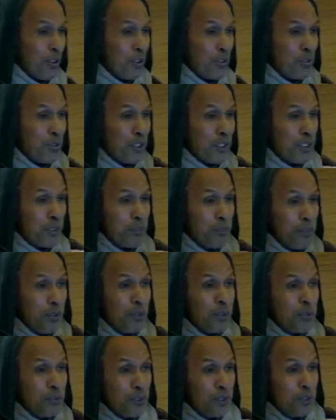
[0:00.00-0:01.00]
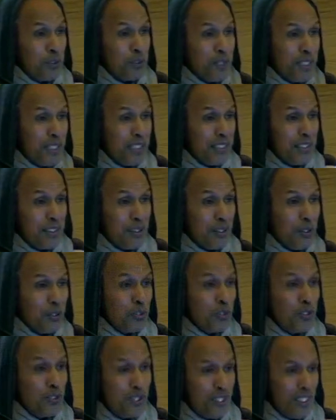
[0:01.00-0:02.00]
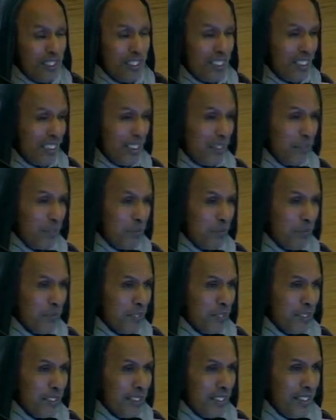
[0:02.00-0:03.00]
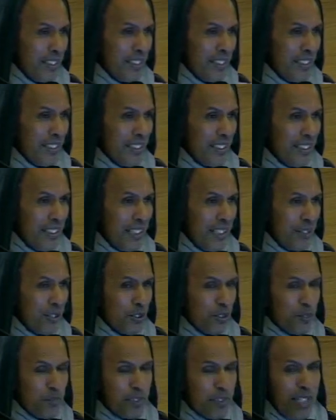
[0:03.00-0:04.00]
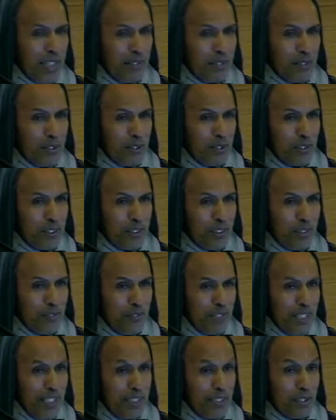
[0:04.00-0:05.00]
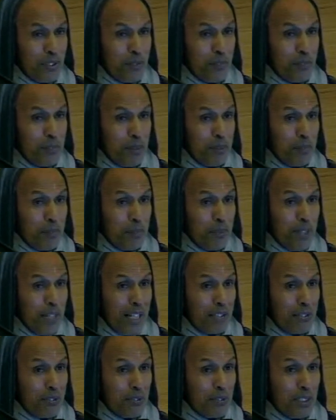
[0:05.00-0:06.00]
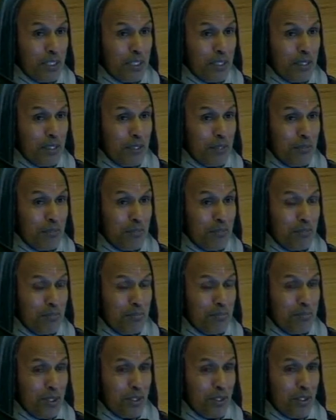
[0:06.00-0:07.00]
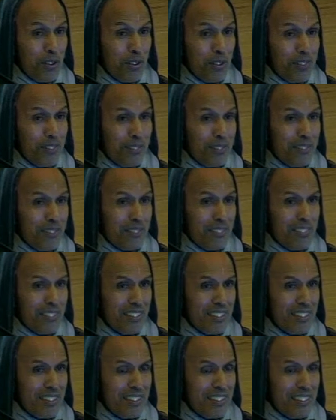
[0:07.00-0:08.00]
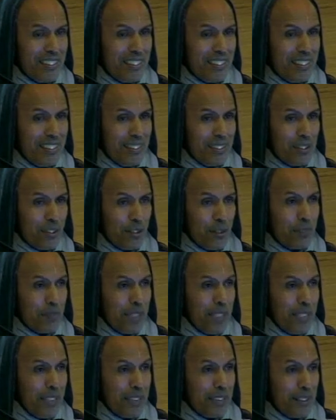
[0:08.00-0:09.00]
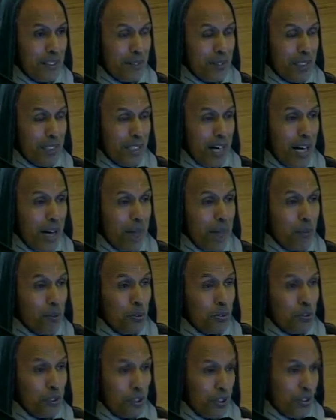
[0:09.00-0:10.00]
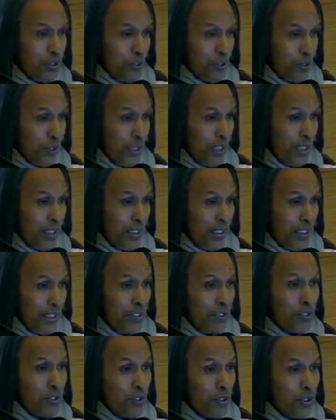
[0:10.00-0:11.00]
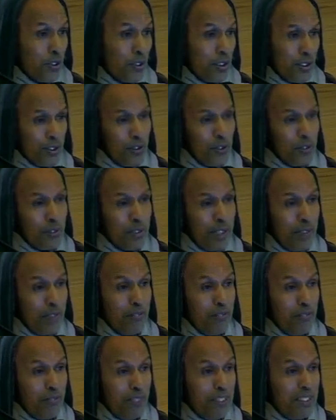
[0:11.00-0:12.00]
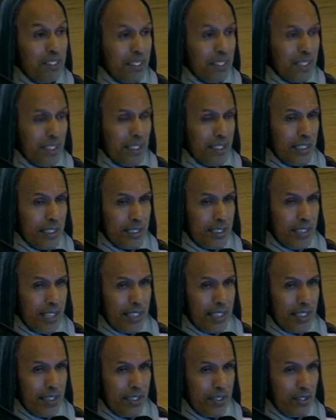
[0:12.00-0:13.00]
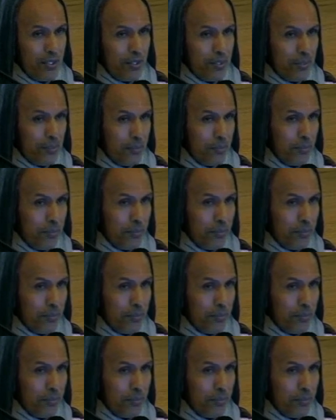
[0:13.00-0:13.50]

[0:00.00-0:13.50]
Because we're exposed, we're doing it constantly. And sometimes you're in the face of people actually, you know, sometimes even abusing you and insulting, sometimes physically attacking you.